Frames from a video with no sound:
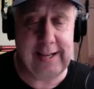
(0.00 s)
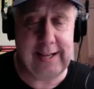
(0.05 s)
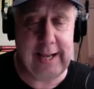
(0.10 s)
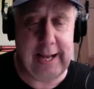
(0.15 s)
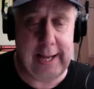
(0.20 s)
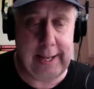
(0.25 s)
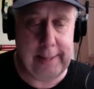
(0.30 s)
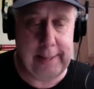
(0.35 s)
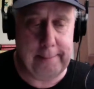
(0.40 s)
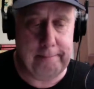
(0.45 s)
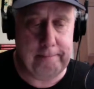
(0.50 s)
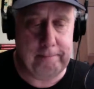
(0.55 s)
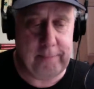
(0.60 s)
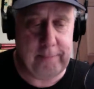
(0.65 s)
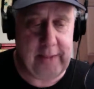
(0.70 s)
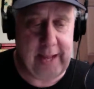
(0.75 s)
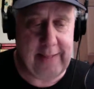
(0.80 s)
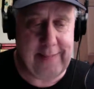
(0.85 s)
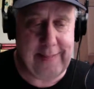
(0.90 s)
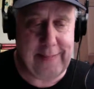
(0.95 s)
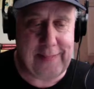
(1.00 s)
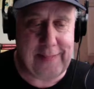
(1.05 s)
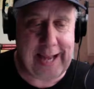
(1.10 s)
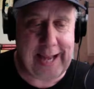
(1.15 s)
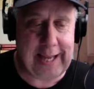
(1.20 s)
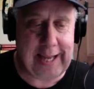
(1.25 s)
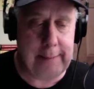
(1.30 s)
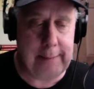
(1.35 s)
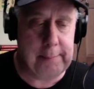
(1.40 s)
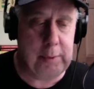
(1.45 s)
And then that
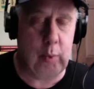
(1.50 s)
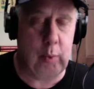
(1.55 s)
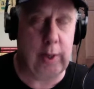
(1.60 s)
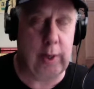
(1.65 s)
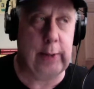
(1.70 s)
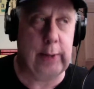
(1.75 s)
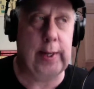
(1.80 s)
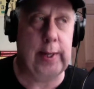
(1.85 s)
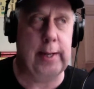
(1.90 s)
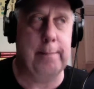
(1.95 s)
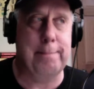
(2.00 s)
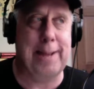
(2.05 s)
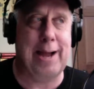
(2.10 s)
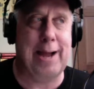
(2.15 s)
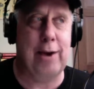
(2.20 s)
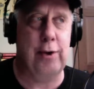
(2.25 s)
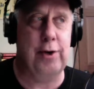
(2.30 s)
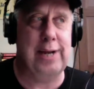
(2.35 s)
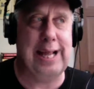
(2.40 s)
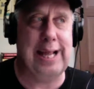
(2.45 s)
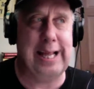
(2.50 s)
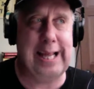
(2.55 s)
got me wondering about